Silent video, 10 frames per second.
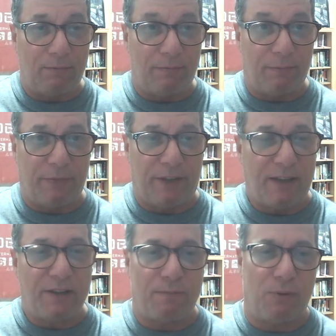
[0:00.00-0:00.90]
they
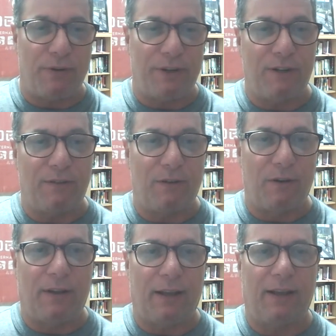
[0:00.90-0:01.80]
can put in
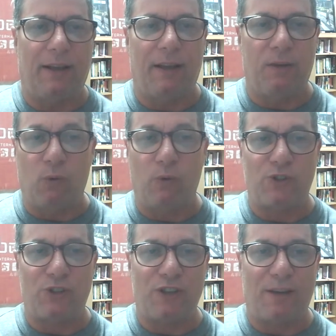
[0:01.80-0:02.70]
a rules
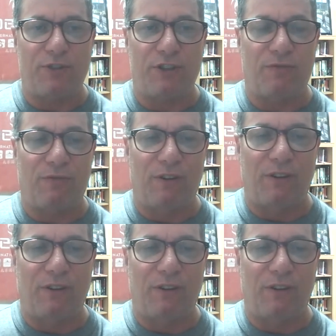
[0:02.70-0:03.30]
exemption